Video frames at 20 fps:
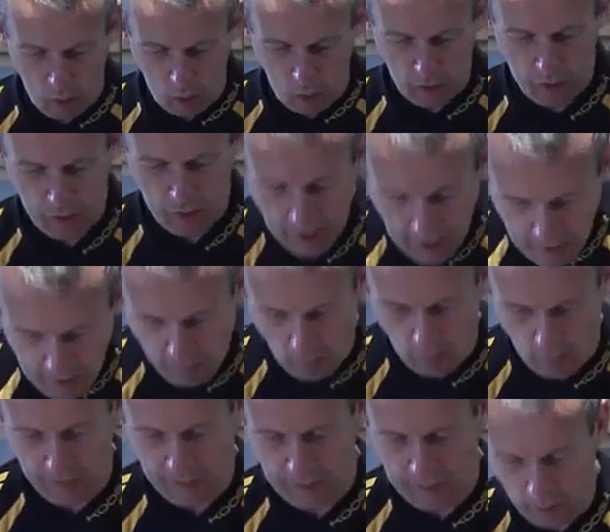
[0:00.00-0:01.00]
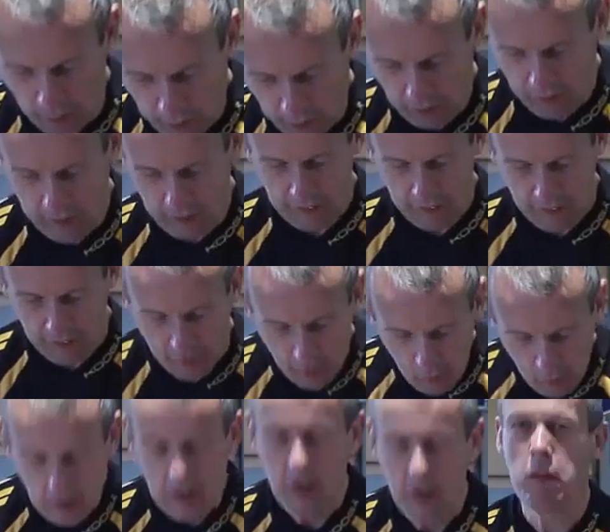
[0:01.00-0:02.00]
Or if we have got a DR site,
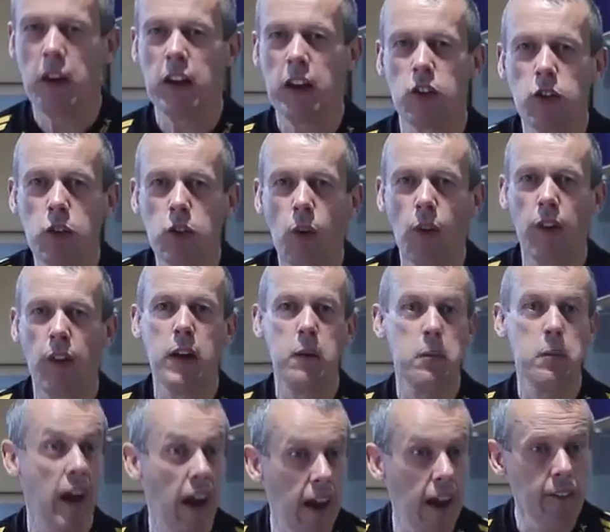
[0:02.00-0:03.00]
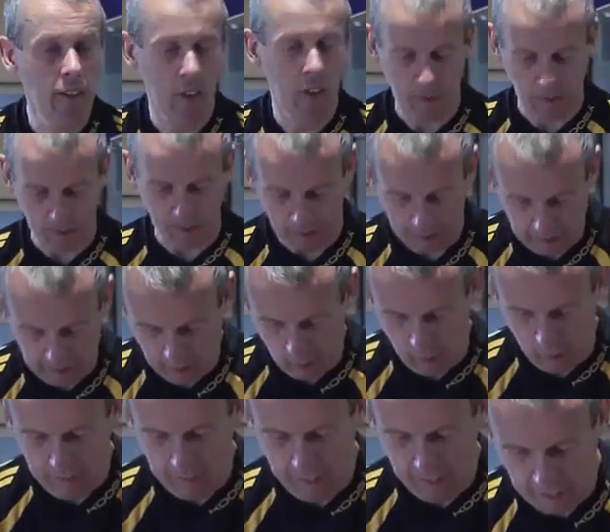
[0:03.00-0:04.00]
we can make sure that it behaves properly, that
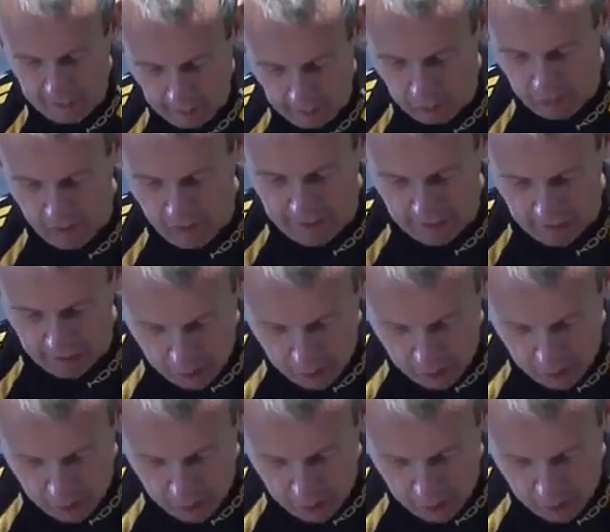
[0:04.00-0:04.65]
when things fail